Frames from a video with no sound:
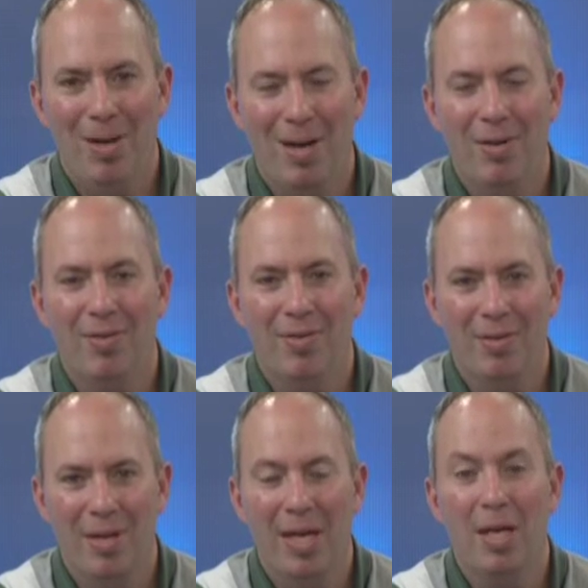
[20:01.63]
parks,
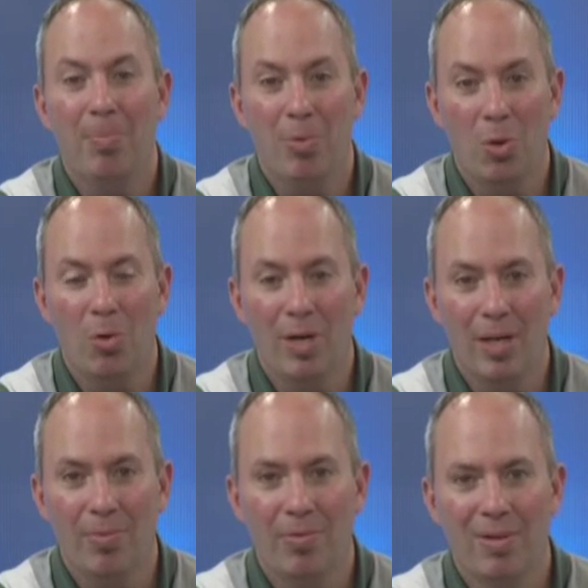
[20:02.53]
and
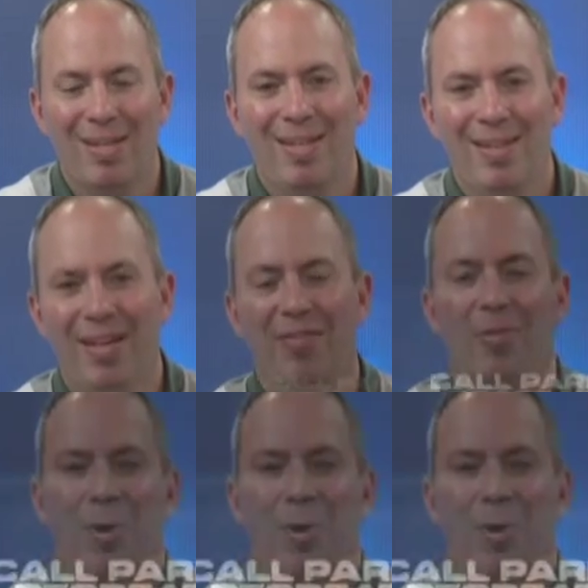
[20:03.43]
programs. Thanks for